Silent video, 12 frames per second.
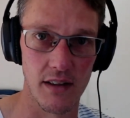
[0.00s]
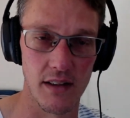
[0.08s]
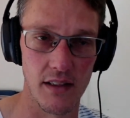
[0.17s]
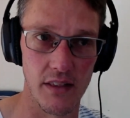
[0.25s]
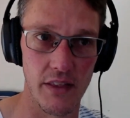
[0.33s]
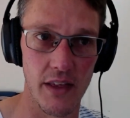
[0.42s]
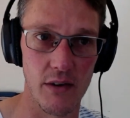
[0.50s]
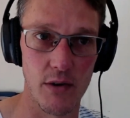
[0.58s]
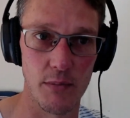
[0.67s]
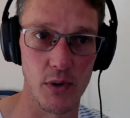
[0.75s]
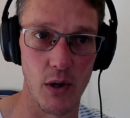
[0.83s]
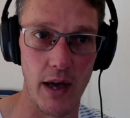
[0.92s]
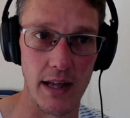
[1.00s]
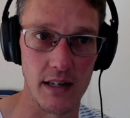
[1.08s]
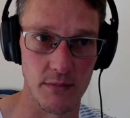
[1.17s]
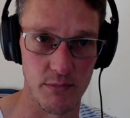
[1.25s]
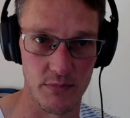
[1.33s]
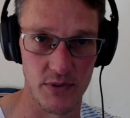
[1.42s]
their crypto at a
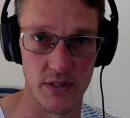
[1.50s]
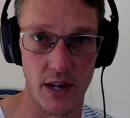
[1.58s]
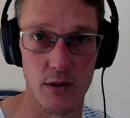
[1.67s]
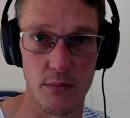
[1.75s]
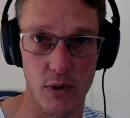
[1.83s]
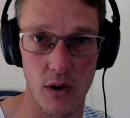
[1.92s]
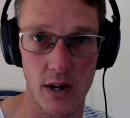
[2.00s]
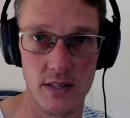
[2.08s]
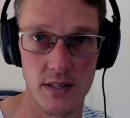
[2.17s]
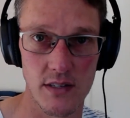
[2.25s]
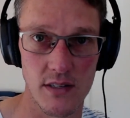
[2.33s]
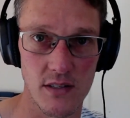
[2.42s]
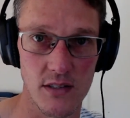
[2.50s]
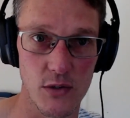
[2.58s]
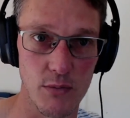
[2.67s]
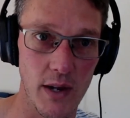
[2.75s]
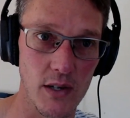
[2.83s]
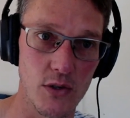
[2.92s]
sale price to
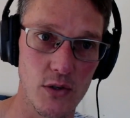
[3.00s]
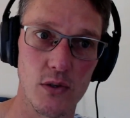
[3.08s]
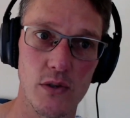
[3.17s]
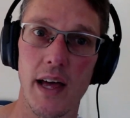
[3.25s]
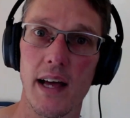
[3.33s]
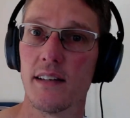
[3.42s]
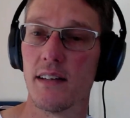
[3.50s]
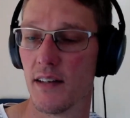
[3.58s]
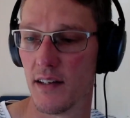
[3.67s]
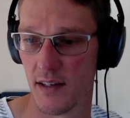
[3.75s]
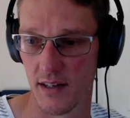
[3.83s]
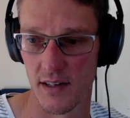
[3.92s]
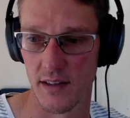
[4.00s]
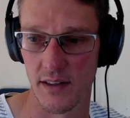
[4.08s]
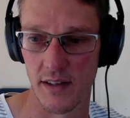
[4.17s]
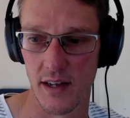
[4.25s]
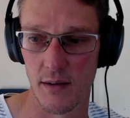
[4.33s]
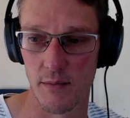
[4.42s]
make sure that
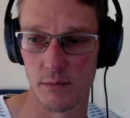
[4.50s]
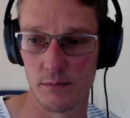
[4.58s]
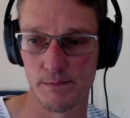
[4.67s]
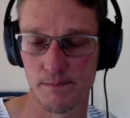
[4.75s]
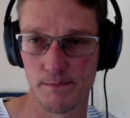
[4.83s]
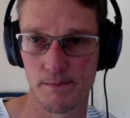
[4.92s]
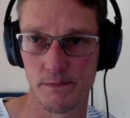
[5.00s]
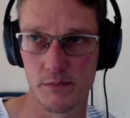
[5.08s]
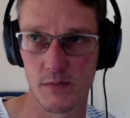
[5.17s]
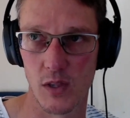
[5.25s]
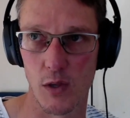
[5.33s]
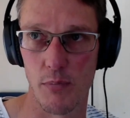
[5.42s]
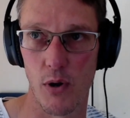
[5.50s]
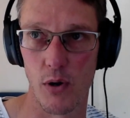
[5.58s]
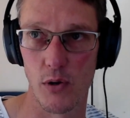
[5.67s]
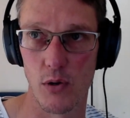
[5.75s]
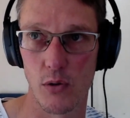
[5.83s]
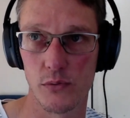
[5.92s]
the
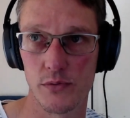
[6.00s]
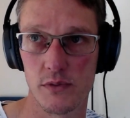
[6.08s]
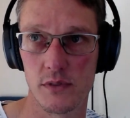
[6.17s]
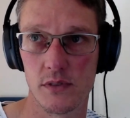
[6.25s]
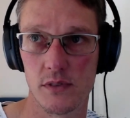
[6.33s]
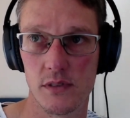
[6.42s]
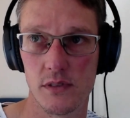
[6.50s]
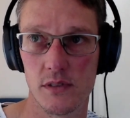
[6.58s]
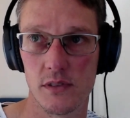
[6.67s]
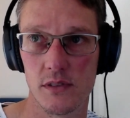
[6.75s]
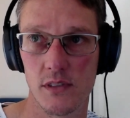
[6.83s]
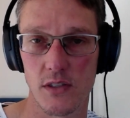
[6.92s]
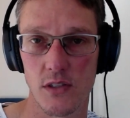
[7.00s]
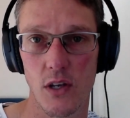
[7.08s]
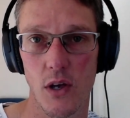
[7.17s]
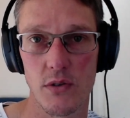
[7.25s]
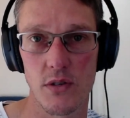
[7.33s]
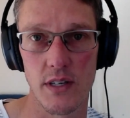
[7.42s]
protocol doesn't
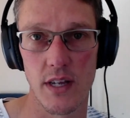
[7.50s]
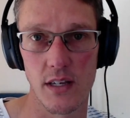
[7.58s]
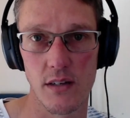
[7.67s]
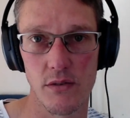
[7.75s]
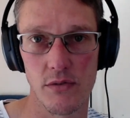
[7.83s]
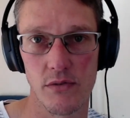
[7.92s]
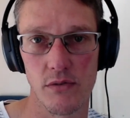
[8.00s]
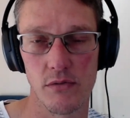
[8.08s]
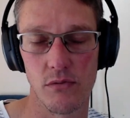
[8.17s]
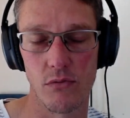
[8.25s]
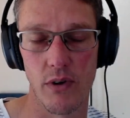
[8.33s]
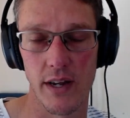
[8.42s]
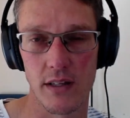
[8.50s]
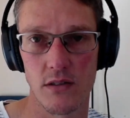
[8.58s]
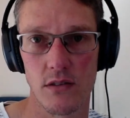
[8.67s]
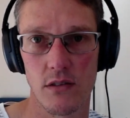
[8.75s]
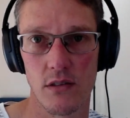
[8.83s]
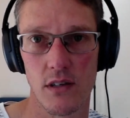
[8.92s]
go into negative
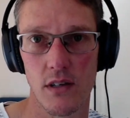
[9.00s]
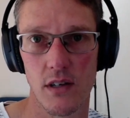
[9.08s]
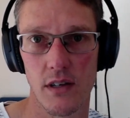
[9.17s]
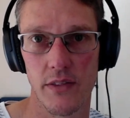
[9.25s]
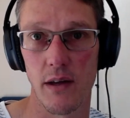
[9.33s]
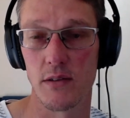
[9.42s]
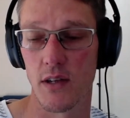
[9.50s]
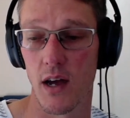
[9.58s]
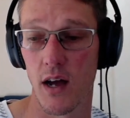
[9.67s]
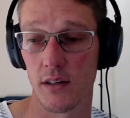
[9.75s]
rates. That's a hard,